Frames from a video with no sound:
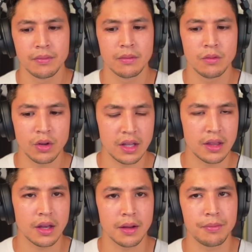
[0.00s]
really
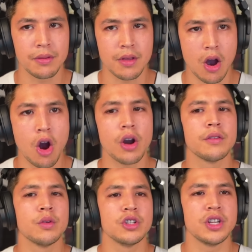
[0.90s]
the heart of
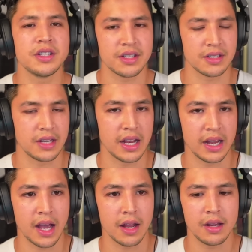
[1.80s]
what Jesus is
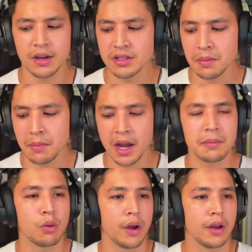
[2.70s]
getting at. Here's the main
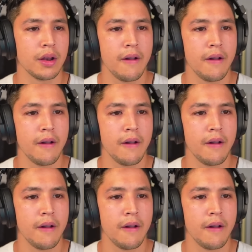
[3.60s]
point.